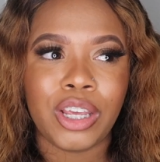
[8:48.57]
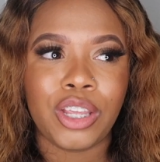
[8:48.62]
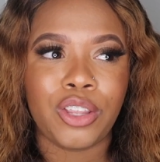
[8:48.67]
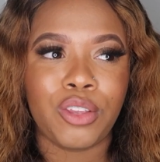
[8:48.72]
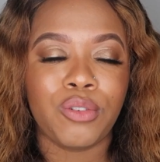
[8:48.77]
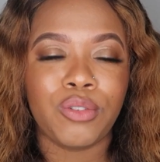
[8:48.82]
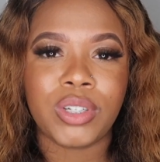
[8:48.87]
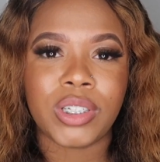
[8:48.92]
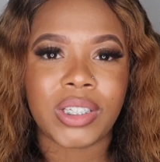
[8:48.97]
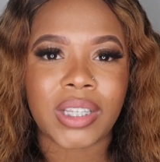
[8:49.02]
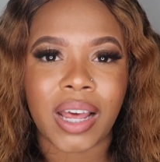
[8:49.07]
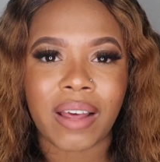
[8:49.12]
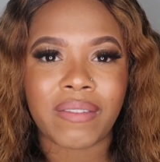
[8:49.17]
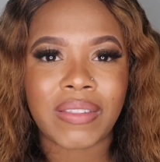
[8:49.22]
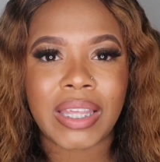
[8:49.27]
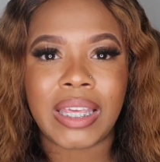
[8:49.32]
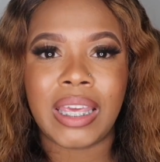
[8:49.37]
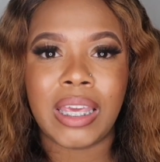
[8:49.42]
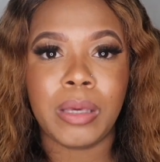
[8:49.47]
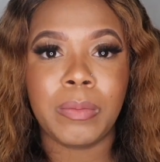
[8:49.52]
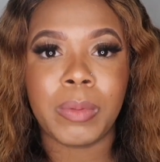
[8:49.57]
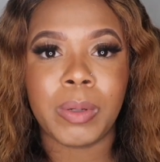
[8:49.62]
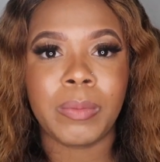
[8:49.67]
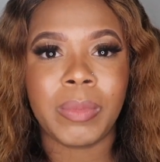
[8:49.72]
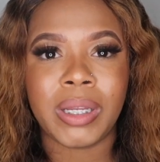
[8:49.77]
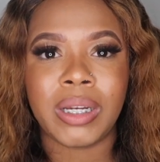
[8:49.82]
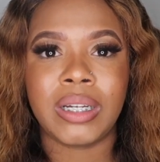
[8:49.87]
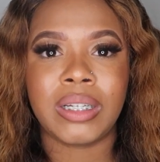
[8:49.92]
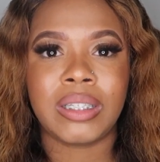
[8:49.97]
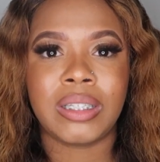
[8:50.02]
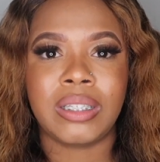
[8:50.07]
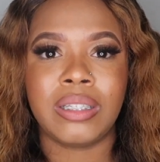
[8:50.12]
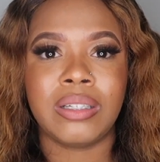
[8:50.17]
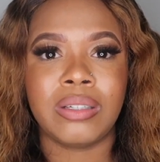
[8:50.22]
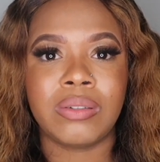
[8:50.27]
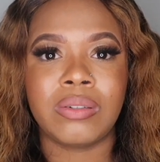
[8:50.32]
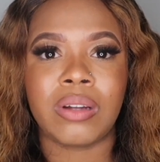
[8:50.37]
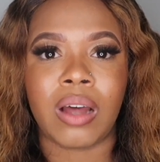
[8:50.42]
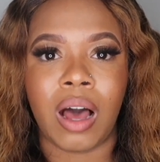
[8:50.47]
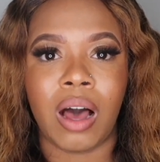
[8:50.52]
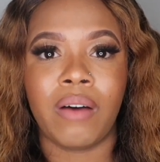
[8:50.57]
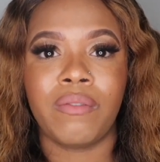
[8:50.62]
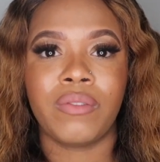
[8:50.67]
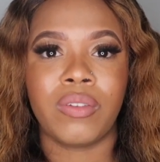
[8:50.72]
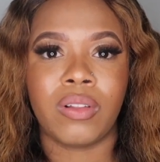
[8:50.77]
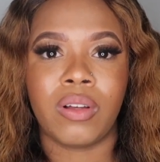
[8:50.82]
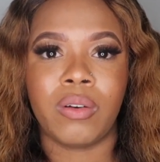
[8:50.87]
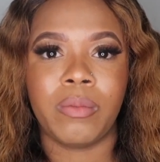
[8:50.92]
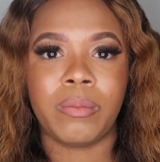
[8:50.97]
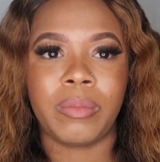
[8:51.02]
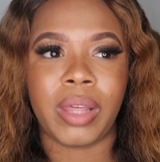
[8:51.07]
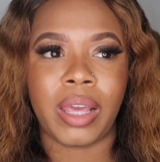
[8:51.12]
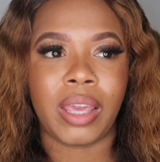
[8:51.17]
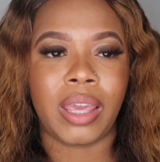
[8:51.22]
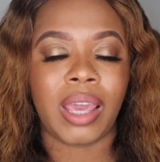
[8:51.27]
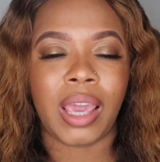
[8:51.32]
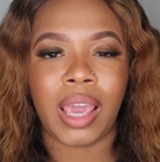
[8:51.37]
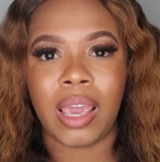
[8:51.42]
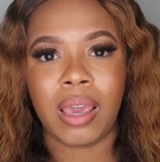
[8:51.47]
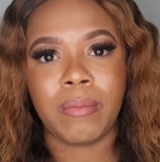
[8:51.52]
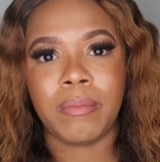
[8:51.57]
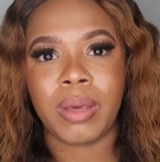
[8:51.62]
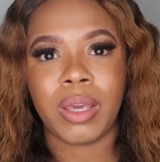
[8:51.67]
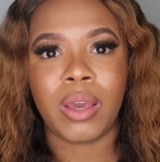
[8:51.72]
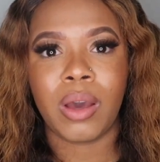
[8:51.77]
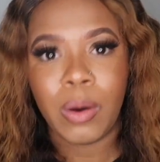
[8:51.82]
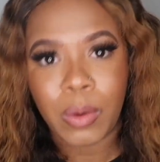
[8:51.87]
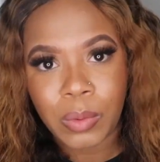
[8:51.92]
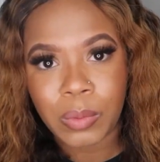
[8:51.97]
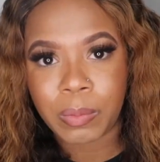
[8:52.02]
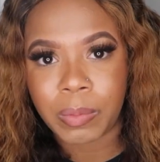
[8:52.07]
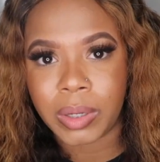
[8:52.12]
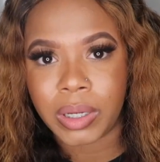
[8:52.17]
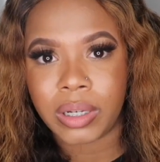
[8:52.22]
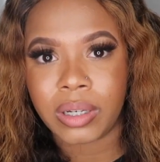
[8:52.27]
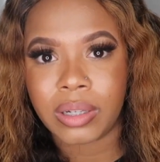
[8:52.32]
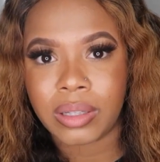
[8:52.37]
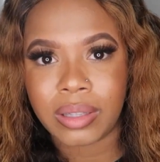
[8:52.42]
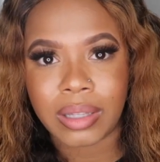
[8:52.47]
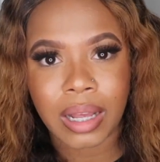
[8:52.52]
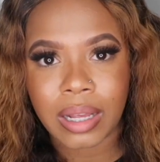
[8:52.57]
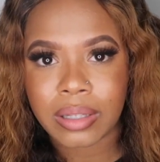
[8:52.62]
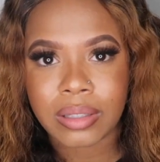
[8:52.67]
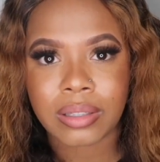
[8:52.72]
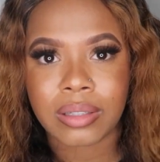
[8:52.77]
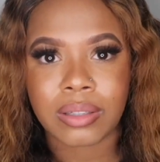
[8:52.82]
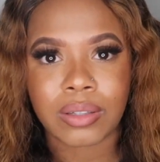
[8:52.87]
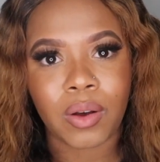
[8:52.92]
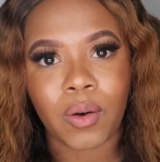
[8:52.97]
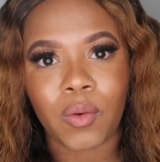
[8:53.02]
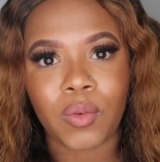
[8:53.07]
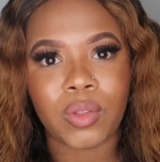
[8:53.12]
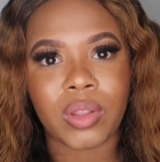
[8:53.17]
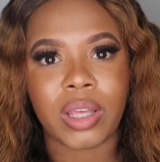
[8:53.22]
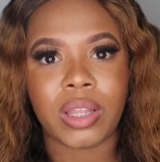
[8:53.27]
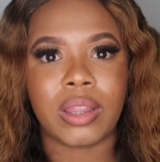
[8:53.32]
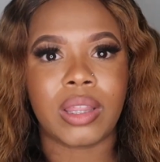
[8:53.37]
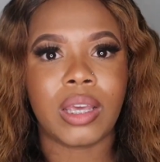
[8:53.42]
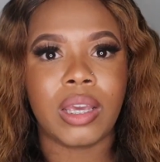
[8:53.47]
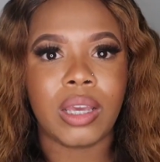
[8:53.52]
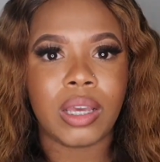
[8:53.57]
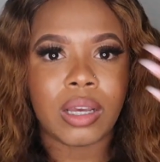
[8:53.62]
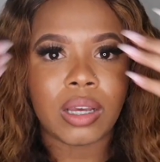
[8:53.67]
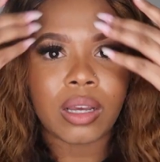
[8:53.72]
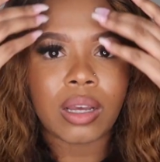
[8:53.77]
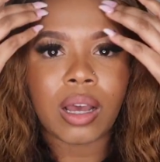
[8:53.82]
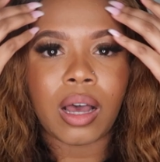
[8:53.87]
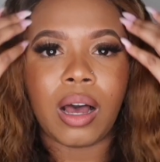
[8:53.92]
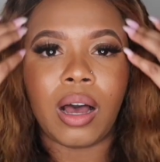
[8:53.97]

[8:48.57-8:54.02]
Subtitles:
You just have to keep them in a sealed envelope. They can't be open. That's the only thing.